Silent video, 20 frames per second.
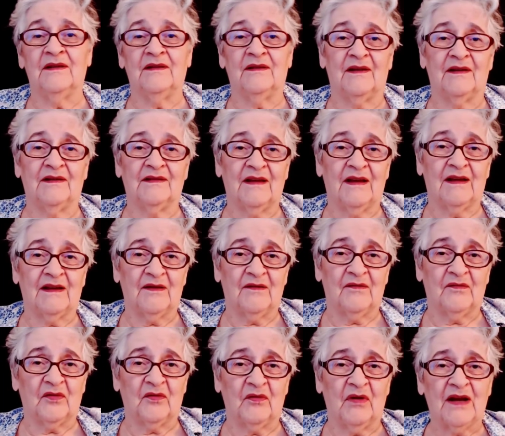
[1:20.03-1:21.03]
the executive
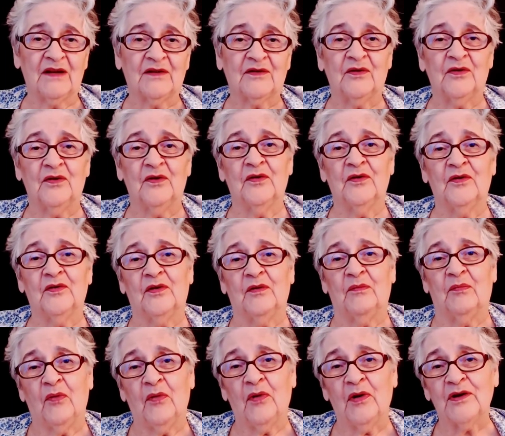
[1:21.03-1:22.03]
director, the
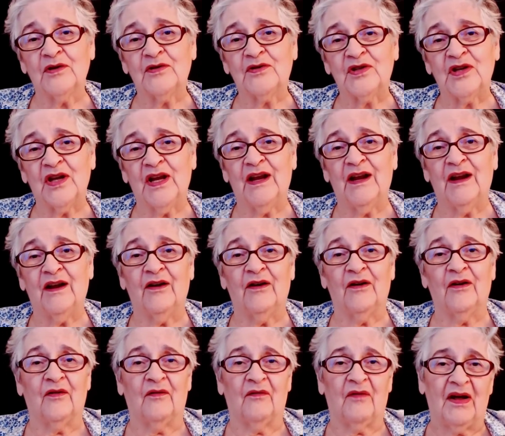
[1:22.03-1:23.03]
board chair,
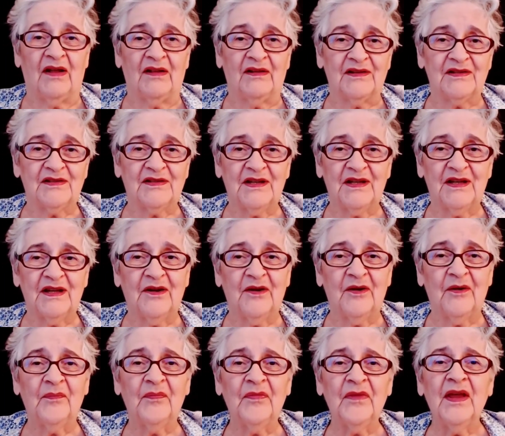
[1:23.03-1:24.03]
a
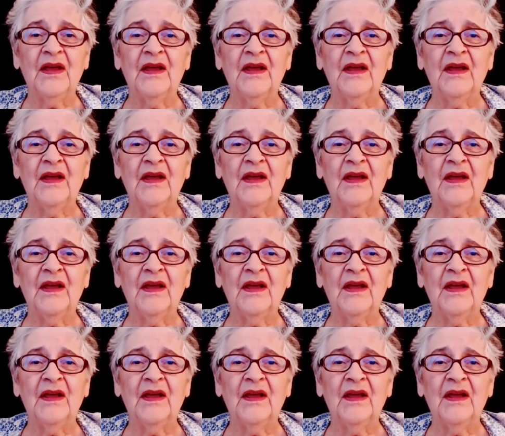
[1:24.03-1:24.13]
volunteer?